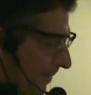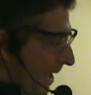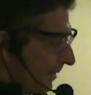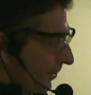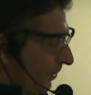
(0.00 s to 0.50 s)

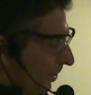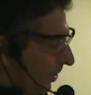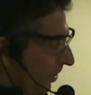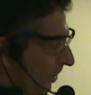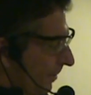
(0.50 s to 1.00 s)
that
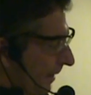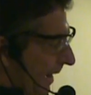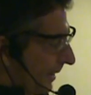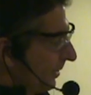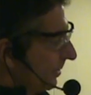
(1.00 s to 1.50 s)
tool that
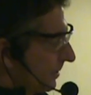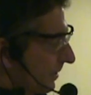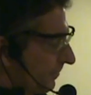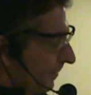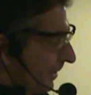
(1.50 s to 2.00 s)
I used
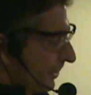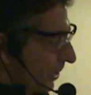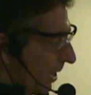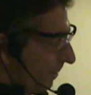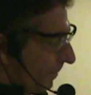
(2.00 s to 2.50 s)
is very
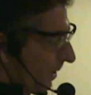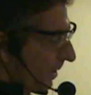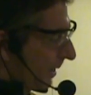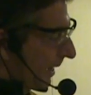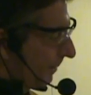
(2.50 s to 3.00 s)
sharp.
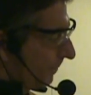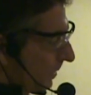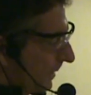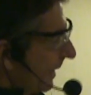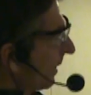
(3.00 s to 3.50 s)
Um, take a